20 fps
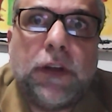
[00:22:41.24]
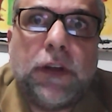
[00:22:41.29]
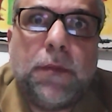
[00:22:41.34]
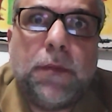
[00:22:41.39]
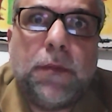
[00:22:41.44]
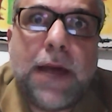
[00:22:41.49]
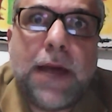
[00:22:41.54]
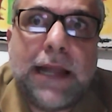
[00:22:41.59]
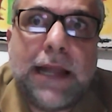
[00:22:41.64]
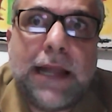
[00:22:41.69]

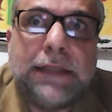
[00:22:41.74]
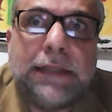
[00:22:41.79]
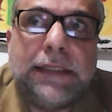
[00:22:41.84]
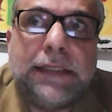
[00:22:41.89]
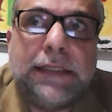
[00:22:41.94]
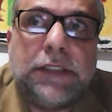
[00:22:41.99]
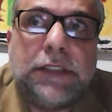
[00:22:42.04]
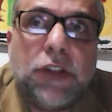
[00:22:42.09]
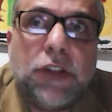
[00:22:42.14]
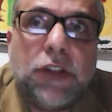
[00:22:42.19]
balance
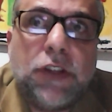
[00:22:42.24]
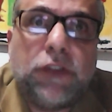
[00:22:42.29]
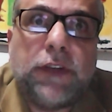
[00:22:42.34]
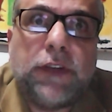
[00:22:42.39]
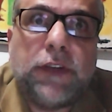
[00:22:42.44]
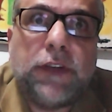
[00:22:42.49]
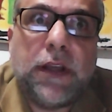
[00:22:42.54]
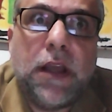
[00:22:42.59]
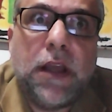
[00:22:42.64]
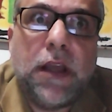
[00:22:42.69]
is not
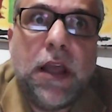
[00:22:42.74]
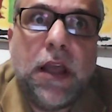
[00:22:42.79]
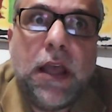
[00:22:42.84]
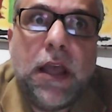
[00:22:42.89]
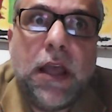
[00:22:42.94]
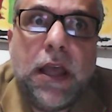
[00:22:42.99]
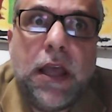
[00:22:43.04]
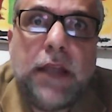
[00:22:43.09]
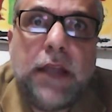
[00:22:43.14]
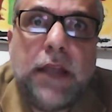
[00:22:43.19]

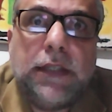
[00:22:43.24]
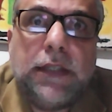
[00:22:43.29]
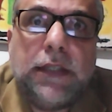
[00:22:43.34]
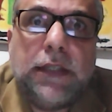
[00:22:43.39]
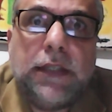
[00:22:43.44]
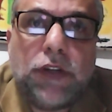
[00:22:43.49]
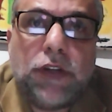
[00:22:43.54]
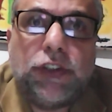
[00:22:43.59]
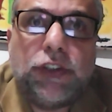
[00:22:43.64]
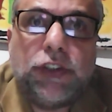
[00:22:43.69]
it's
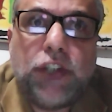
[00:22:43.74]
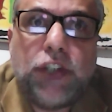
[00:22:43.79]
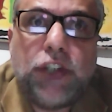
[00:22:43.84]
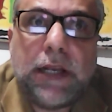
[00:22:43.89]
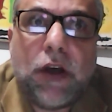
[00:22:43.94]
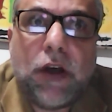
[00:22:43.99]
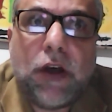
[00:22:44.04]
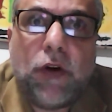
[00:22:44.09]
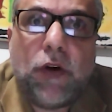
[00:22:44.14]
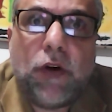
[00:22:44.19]
not
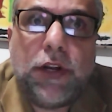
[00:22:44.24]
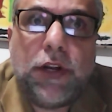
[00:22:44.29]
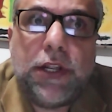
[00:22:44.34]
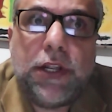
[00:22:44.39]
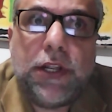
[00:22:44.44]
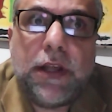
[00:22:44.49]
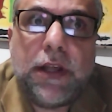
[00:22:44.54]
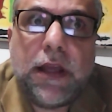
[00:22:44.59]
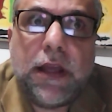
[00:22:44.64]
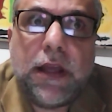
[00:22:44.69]
just
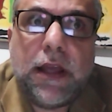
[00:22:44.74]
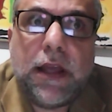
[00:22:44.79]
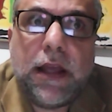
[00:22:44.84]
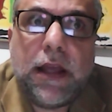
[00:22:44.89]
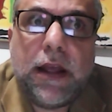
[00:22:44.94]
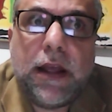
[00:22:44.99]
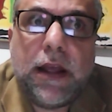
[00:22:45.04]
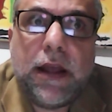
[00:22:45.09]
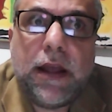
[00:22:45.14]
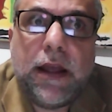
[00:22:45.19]
only
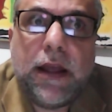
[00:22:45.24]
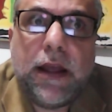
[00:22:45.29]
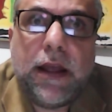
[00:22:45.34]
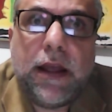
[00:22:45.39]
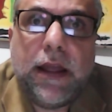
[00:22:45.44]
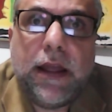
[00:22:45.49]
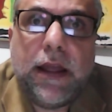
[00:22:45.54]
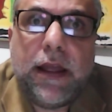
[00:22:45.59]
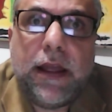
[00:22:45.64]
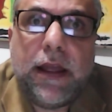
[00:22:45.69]

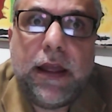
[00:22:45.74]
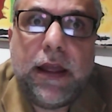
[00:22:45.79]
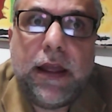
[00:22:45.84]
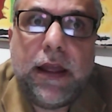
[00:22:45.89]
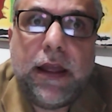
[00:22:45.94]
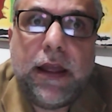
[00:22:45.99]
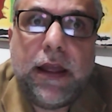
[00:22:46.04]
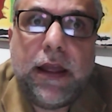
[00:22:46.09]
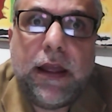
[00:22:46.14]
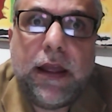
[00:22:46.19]

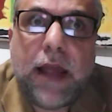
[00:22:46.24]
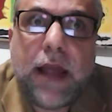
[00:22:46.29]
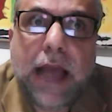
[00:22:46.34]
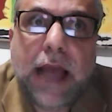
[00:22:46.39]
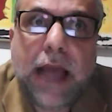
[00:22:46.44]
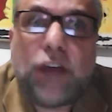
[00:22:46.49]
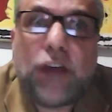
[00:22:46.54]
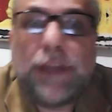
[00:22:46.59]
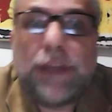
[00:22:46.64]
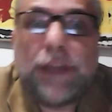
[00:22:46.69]

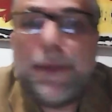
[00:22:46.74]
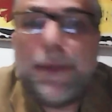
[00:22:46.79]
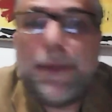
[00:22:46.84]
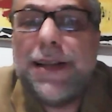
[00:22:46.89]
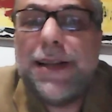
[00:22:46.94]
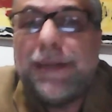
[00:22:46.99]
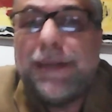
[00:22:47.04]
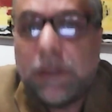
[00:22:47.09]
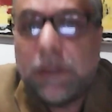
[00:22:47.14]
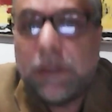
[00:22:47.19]

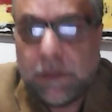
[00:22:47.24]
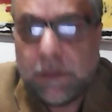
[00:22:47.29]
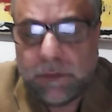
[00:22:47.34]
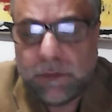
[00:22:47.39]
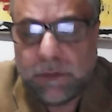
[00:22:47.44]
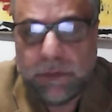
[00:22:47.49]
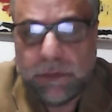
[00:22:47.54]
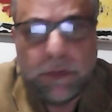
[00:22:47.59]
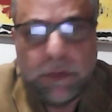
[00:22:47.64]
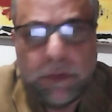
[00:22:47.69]
accountability
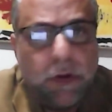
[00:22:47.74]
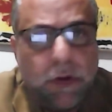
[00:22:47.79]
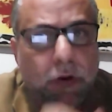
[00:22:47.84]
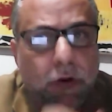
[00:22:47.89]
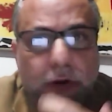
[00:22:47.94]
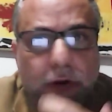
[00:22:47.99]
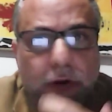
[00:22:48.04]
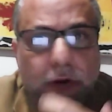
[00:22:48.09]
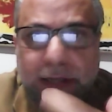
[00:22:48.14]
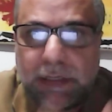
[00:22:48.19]

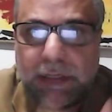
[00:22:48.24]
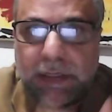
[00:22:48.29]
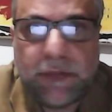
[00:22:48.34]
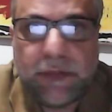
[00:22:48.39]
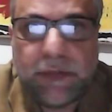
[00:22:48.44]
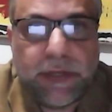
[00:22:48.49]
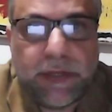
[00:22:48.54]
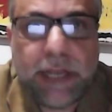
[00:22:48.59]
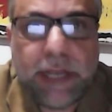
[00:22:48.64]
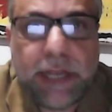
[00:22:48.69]
or a
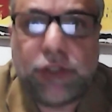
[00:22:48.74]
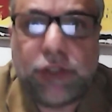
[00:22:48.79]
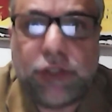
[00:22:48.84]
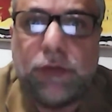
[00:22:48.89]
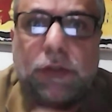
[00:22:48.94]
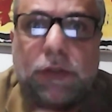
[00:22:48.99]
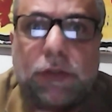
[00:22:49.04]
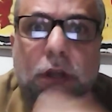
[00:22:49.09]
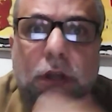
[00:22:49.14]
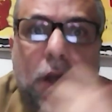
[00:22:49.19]

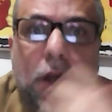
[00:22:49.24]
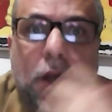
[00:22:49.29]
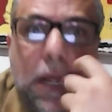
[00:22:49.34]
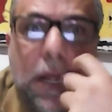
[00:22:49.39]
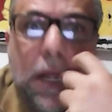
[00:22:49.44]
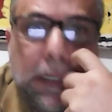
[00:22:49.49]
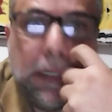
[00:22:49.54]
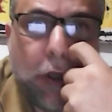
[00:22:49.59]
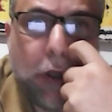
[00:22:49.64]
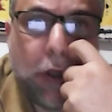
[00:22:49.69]
certification
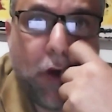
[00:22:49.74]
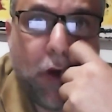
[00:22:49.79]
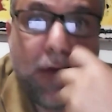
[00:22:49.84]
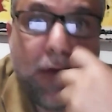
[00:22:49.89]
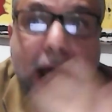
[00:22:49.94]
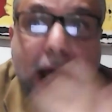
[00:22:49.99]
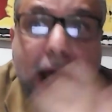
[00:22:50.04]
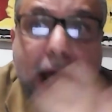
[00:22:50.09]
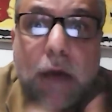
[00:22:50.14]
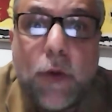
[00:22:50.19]

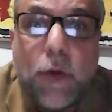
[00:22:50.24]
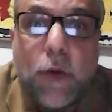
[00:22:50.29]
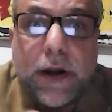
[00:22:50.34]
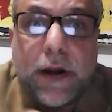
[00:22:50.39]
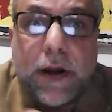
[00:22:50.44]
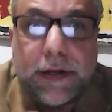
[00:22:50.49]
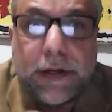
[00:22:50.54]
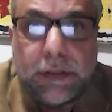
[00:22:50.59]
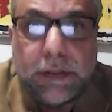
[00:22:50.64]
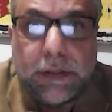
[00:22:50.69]
of
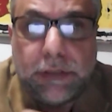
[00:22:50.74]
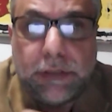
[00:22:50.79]
our